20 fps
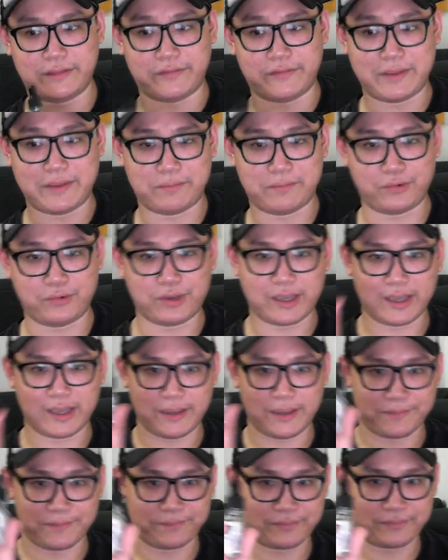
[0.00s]
Vape
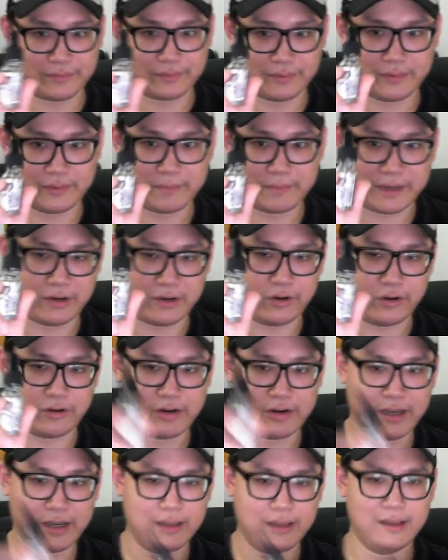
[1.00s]
Bouquet
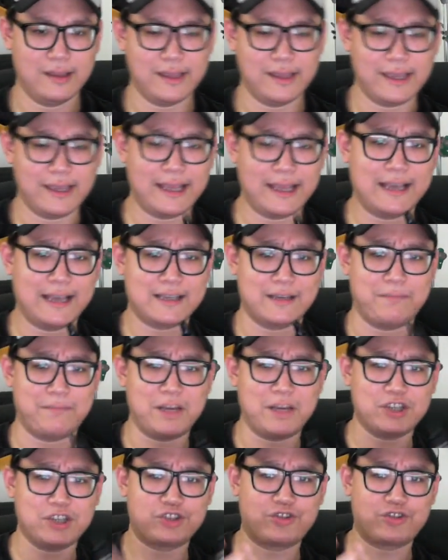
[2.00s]
Pandora, it has a
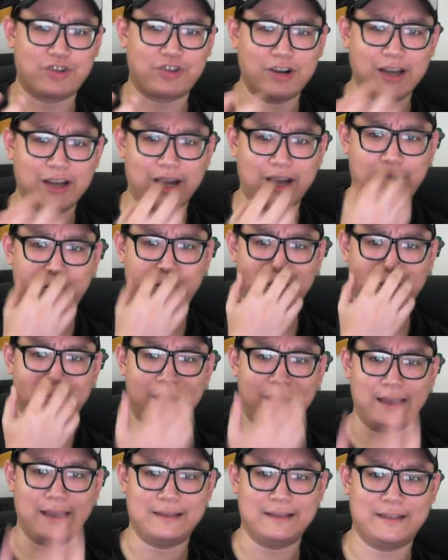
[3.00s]
much stronger
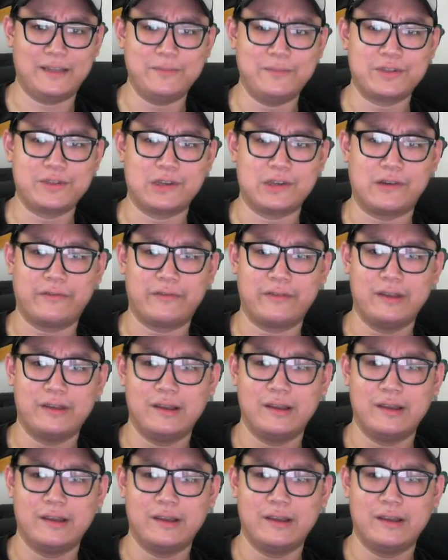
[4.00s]
aroma in terms of,